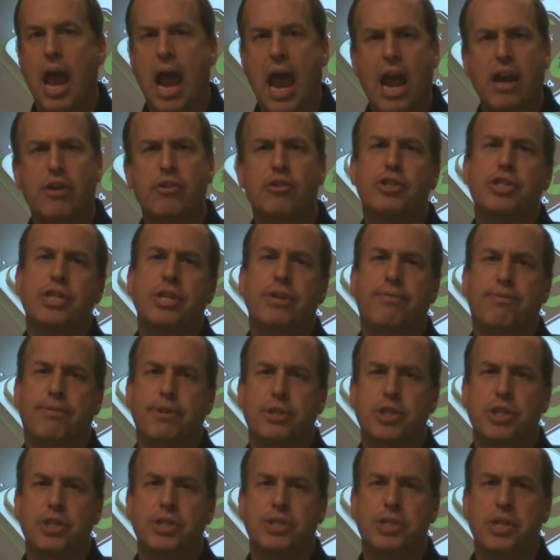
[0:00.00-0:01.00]
Energy
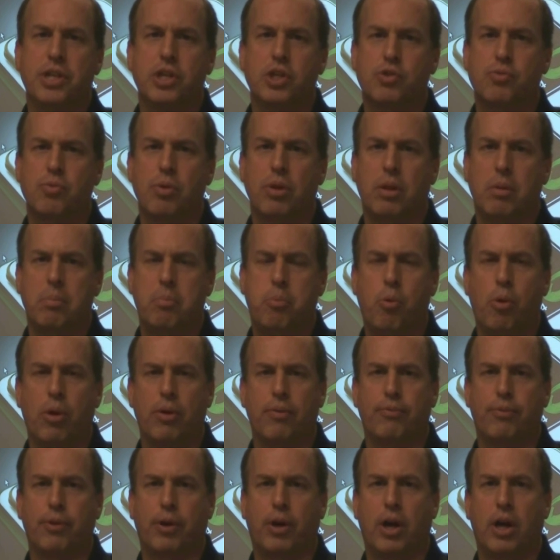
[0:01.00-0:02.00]
efficiency is real
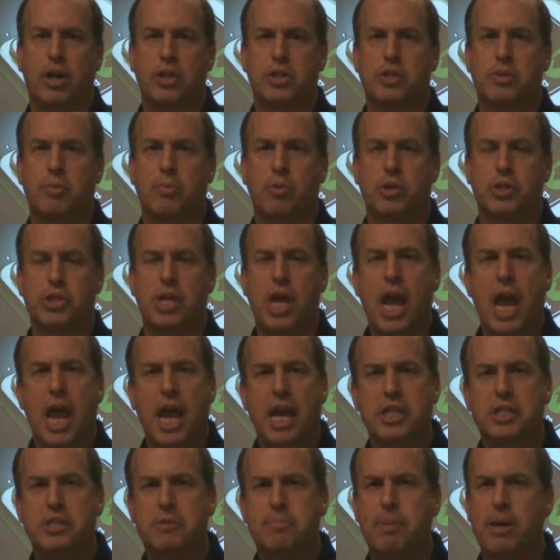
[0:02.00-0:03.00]
important for customers,
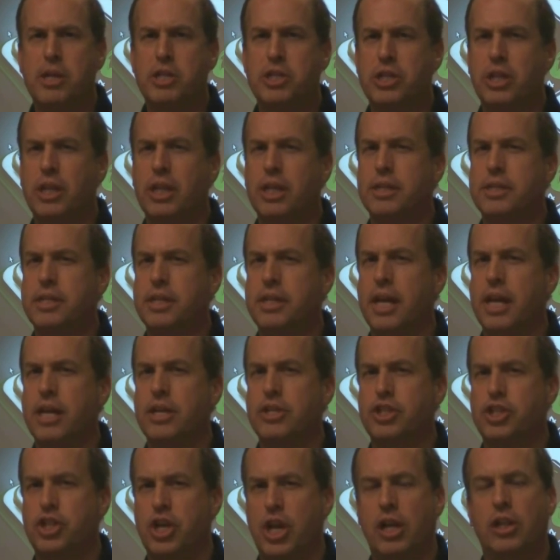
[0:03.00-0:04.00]
especially in
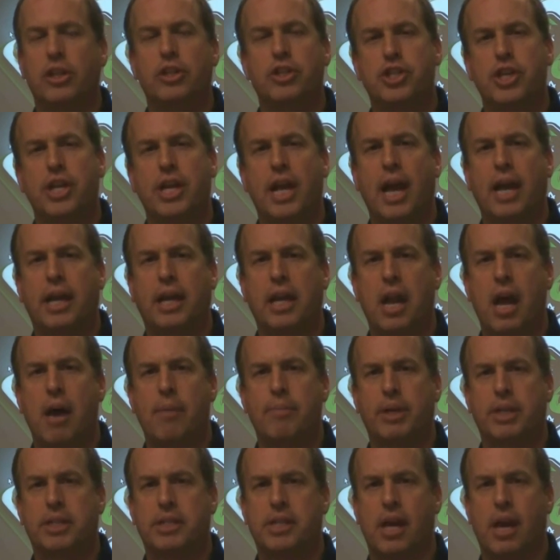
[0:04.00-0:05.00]
today's challenging
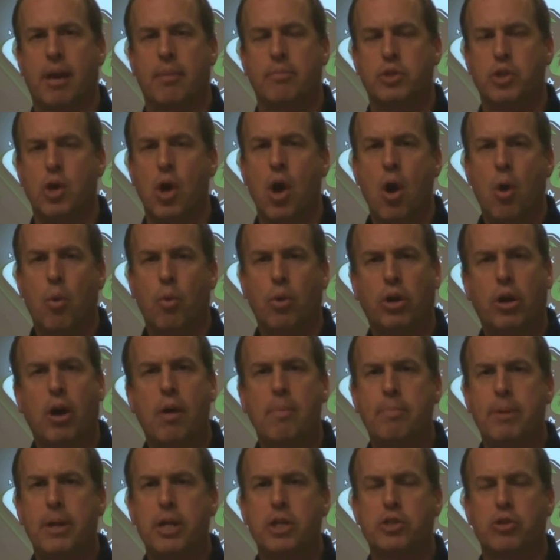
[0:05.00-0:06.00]
economic times where
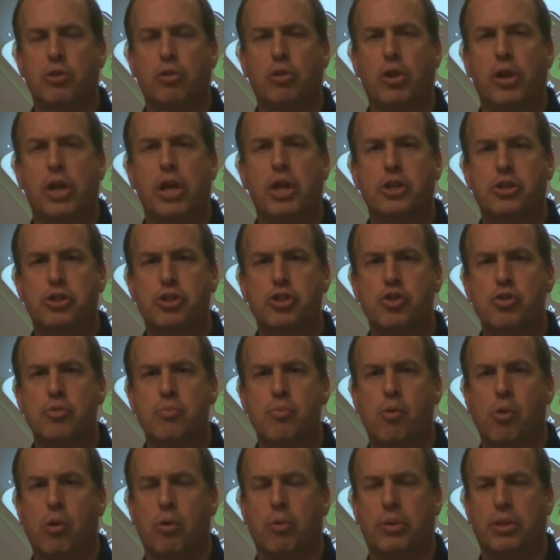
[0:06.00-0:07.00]
companies are looking to do
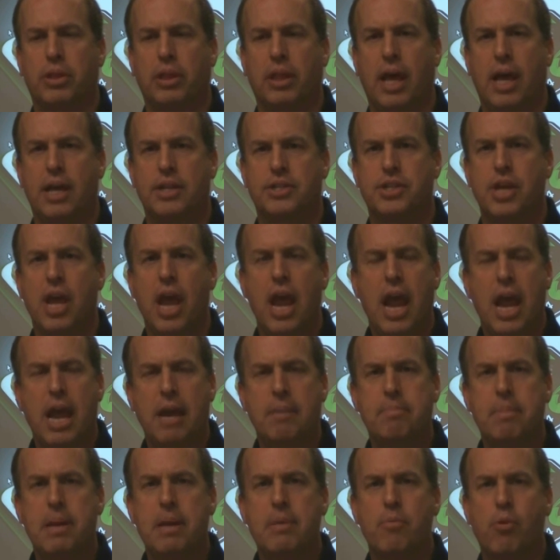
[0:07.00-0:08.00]
more with less
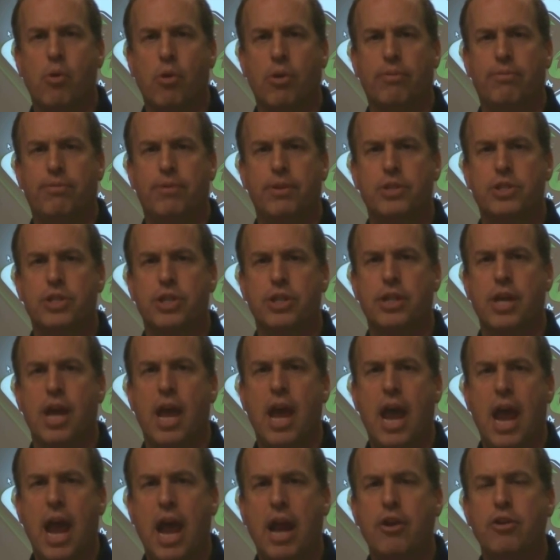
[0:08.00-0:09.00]
and be more efficient.
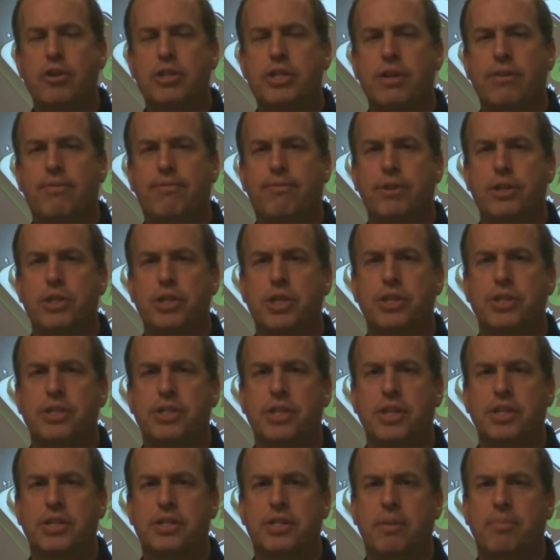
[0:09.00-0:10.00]
Energy
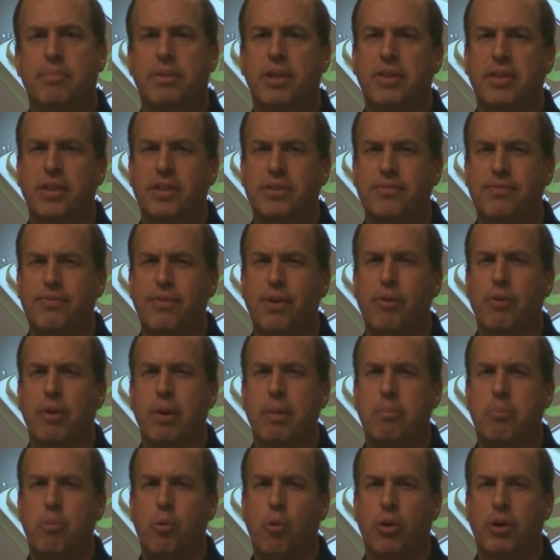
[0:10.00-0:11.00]
efficiency is something that's very
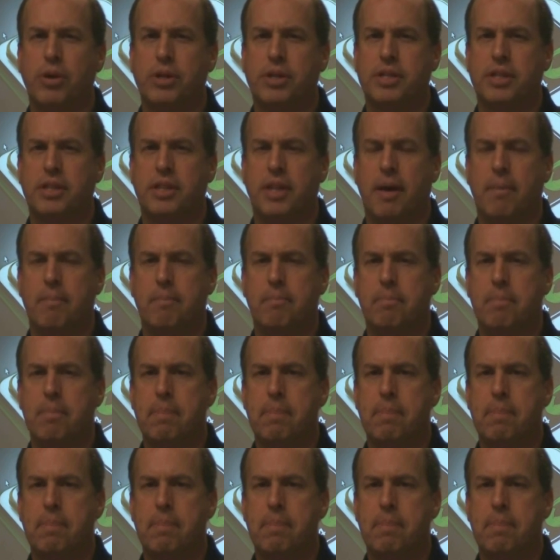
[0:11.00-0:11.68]
important to them.